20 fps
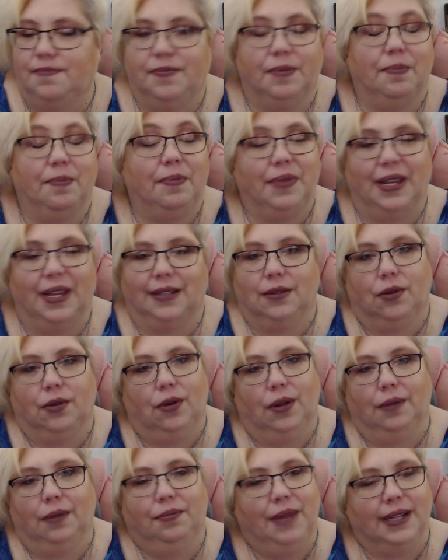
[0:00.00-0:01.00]
That's
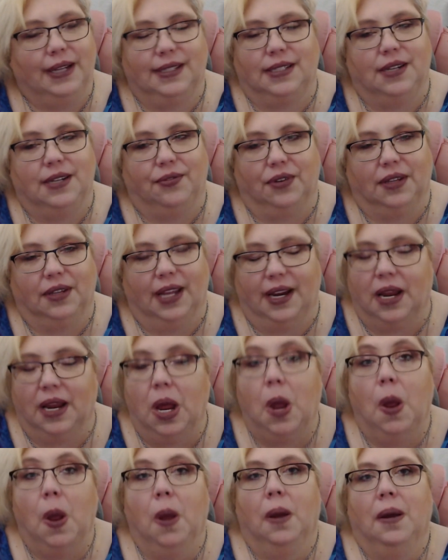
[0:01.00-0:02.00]
a different thing.
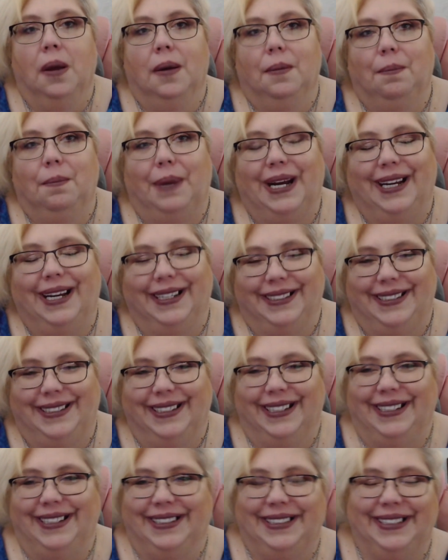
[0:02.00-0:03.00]
But
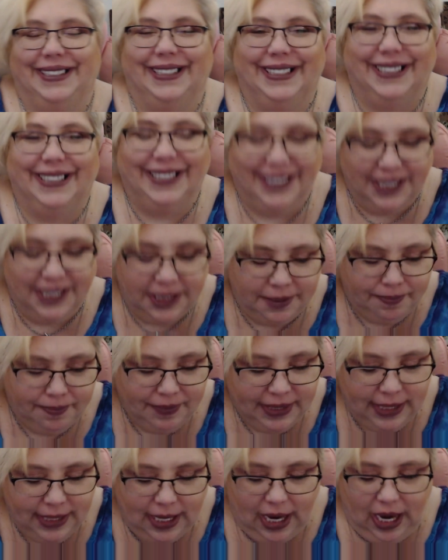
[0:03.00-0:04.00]

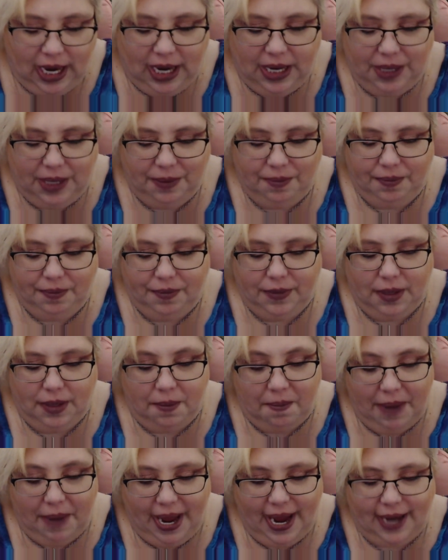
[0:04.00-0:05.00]

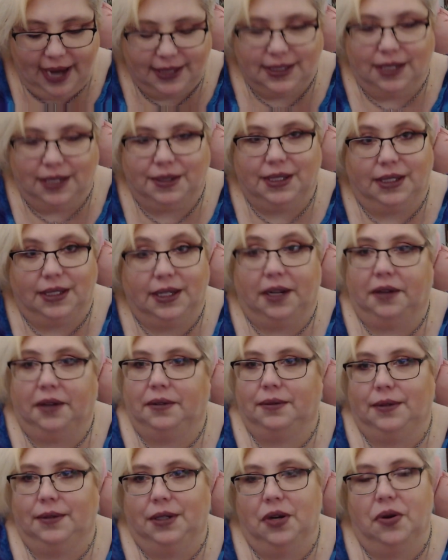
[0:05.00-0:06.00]
Max, okay,
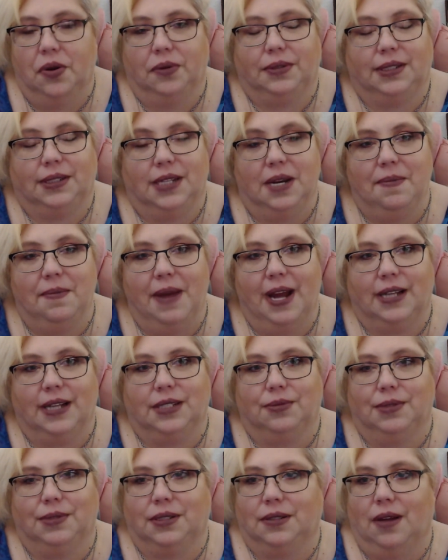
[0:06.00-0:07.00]
Cinemax
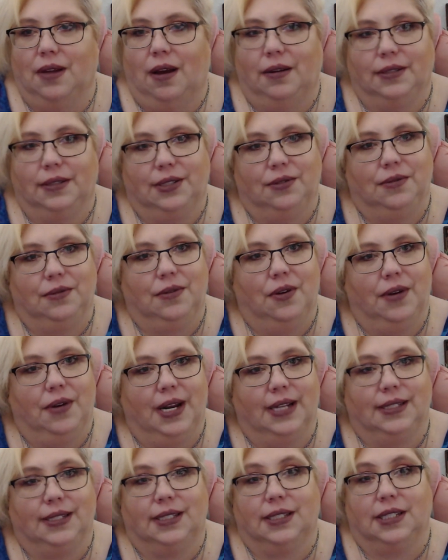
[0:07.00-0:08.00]
was also known
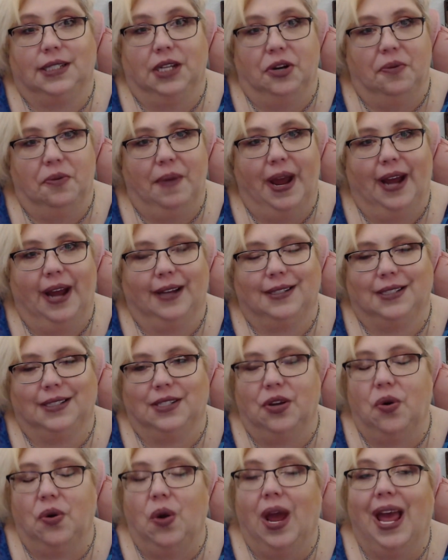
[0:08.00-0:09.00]
as Skinomax.
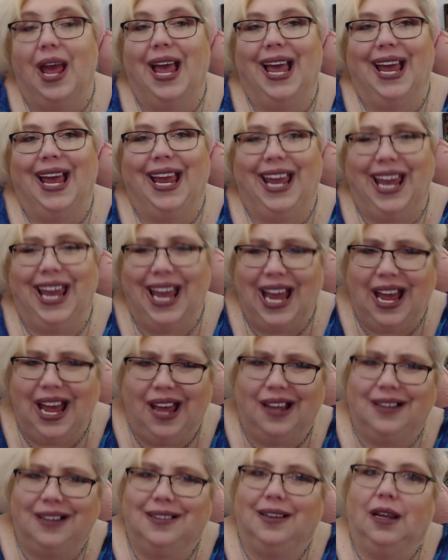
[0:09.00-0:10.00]
So
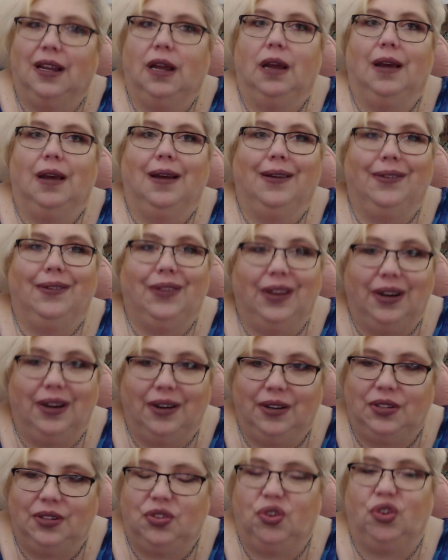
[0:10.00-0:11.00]
yeah, they're
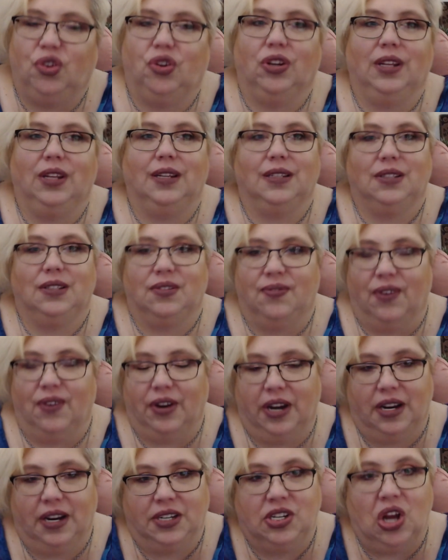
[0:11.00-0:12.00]
usually
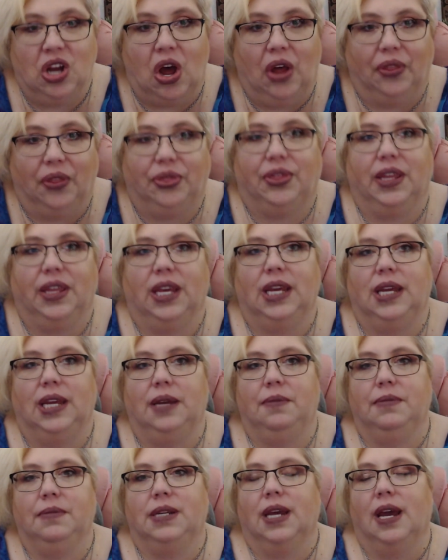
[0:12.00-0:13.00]
very adult
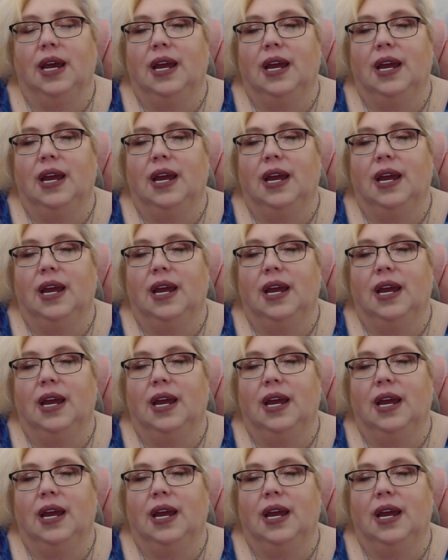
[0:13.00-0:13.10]
themed.